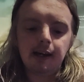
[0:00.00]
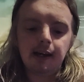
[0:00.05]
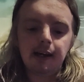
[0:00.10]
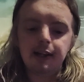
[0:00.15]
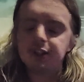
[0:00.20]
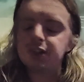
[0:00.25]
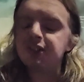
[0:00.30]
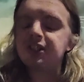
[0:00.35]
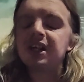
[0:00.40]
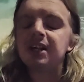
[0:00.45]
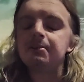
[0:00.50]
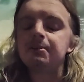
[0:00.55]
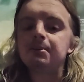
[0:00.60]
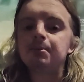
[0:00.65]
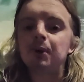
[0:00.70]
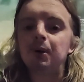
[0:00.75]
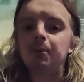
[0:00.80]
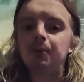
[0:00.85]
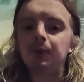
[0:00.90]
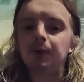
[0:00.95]
it just keeps
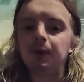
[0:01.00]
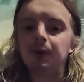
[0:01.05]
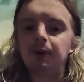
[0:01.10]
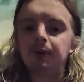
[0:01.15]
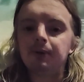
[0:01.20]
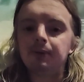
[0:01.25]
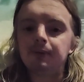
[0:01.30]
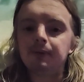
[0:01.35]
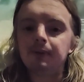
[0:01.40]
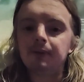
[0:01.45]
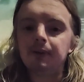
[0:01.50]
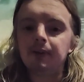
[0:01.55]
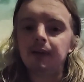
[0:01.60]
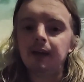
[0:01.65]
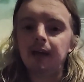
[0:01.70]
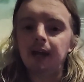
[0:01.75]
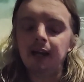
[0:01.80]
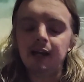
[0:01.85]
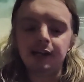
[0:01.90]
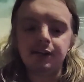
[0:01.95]
popping off,
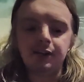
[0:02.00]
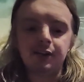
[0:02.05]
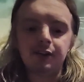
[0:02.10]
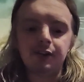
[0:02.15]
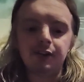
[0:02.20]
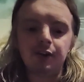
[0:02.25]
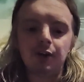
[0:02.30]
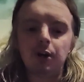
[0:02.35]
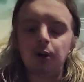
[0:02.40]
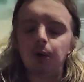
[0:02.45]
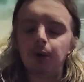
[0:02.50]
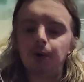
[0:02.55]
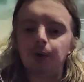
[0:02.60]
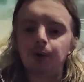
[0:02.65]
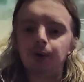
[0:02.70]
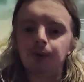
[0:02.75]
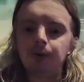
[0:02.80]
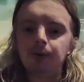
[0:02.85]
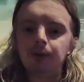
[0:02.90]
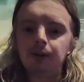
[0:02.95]
and it doesn't hold
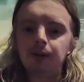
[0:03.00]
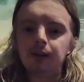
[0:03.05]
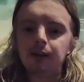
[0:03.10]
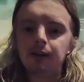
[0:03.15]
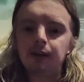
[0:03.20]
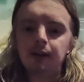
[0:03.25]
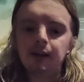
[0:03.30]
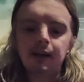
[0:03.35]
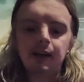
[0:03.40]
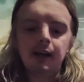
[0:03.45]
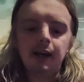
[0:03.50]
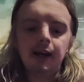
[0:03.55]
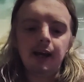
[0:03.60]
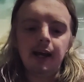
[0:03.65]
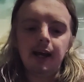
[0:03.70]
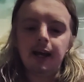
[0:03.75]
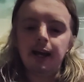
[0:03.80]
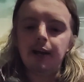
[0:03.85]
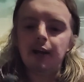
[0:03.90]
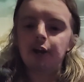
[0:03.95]
on.
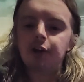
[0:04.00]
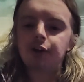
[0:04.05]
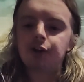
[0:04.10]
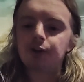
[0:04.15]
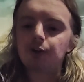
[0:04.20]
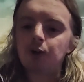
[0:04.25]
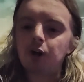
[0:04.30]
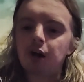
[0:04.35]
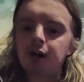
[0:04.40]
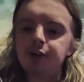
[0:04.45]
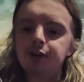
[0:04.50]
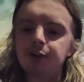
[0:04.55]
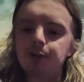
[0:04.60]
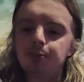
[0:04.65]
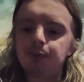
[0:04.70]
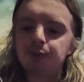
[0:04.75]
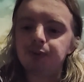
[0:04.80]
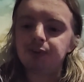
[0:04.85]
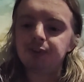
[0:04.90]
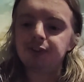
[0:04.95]
And I tried to
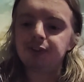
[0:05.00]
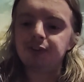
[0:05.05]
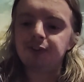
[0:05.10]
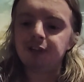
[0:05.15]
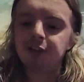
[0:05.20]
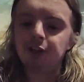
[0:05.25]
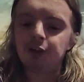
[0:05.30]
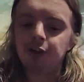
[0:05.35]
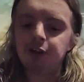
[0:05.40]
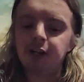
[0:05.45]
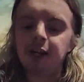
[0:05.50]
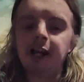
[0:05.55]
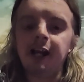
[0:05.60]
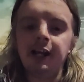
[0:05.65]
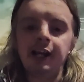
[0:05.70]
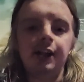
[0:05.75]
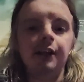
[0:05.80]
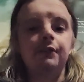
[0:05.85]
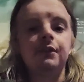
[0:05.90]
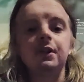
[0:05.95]
put this thing on,
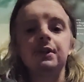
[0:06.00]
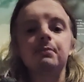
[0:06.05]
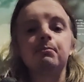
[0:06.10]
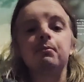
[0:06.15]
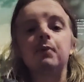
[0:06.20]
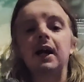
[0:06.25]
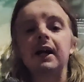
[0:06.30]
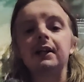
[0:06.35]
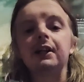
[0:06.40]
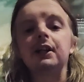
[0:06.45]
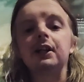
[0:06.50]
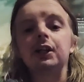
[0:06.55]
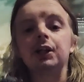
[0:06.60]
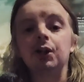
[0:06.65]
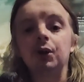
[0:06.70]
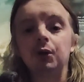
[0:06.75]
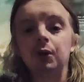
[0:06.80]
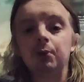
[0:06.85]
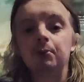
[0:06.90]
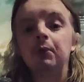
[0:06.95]
and it just practically
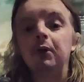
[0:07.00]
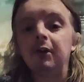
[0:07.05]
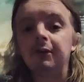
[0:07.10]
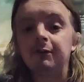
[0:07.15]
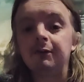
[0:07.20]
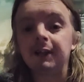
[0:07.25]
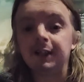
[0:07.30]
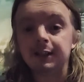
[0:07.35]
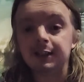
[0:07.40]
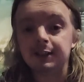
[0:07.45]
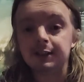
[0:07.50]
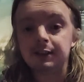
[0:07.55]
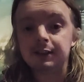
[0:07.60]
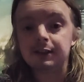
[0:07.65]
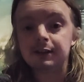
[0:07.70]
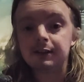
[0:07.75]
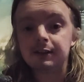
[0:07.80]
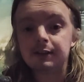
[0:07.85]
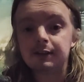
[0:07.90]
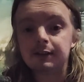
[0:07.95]
hurt my
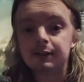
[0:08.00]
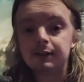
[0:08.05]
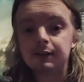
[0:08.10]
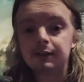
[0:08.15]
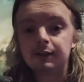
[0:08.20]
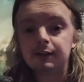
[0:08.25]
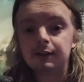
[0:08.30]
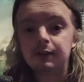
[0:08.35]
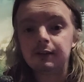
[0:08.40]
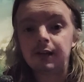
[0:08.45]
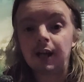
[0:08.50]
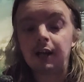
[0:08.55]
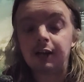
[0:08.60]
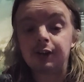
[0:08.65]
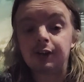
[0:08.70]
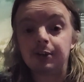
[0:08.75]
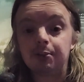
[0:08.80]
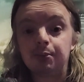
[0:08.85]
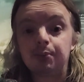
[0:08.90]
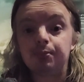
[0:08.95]
fingers to
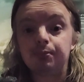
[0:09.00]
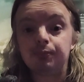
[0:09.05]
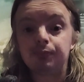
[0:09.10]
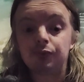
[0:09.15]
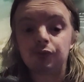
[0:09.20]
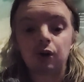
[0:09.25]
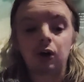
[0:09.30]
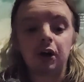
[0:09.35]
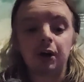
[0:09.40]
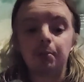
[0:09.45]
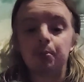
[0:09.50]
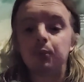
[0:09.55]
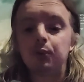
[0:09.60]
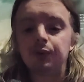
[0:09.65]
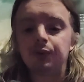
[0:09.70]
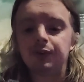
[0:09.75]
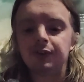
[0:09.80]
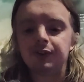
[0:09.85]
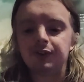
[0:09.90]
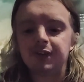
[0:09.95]
actually try to
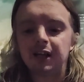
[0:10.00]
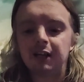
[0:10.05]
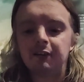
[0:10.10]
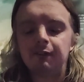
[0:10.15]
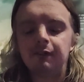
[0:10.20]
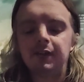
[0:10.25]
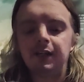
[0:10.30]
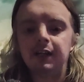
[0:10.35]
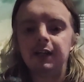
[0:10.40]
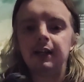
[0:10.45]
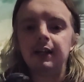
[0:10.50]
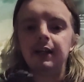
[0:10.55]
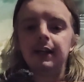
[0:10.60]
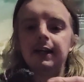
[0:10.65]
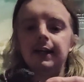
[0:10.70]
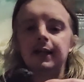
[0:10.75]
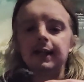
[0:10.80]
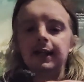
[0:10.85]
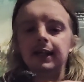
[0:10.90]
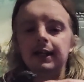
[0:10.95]
put this damn thing
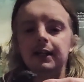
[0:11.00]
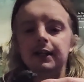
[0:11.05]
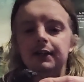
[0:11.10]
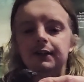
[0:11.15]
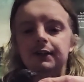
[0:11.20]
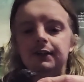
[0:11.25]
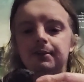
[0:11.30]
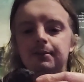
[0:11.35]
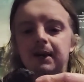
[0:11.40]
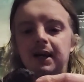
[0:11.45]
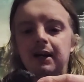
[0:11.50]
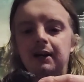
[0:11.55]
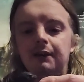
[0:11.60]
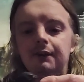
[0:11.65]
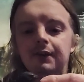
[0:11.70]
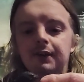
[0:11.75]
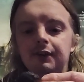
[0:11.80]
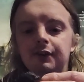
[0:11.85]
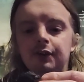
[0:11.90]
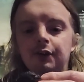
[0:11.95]
in its mouth
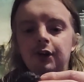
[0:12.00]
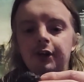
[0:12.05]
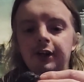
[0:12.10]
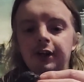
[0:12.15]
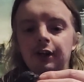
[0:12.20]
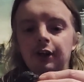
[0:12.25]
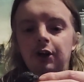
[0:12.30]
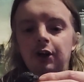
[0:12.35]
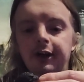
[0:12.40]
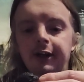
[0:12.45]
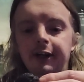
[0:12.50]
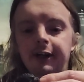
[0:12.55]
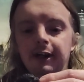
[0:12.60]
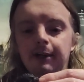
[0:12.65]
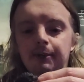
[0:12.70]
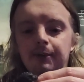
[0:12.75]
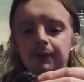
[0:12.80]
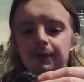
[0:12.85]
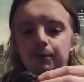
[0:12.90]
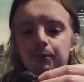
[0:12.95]
and try to line it
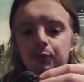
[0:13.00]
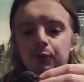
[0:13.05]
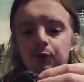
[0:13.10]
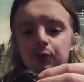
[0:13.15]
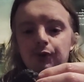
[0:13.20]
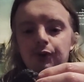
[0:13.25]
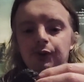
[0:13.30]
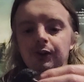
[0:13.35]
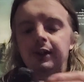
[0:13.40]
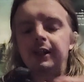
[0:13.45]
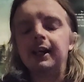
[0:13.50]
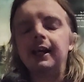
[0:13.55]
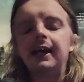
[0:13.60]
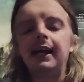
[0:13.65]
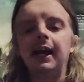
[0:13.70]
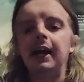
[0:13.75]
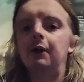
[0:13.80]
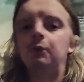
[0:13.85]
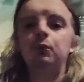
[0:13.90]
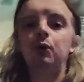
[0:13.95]
up with the ball joint,
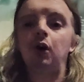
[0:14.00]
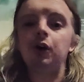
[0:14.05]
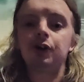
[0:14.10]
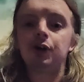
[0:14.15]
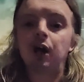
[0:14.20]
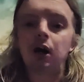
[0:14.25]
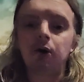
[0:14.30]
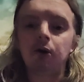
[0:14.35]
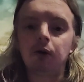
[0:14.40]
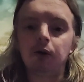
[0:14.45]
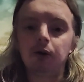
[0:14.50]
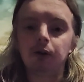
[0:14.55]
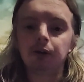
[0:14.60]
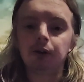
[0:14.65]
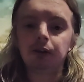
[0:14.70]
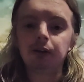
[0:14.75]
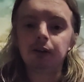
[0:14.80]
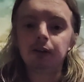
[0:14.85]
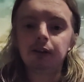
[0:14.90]
and it won't go on.